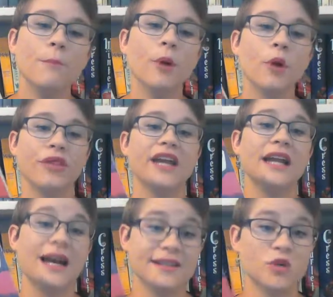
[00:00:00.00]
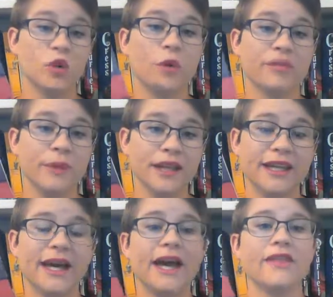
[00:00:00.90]
both in high school with
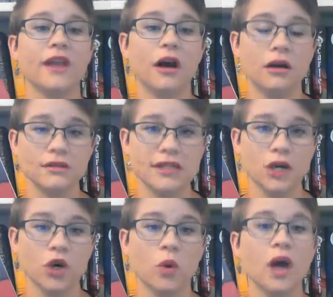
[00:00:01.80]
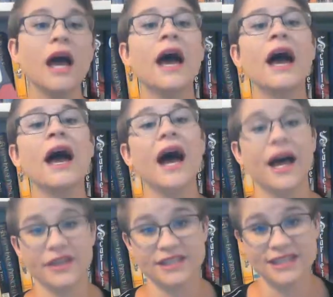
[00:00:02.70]
Belinda and then also
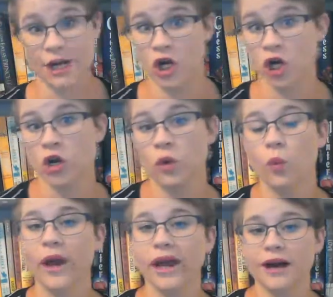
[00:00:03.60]
at the center where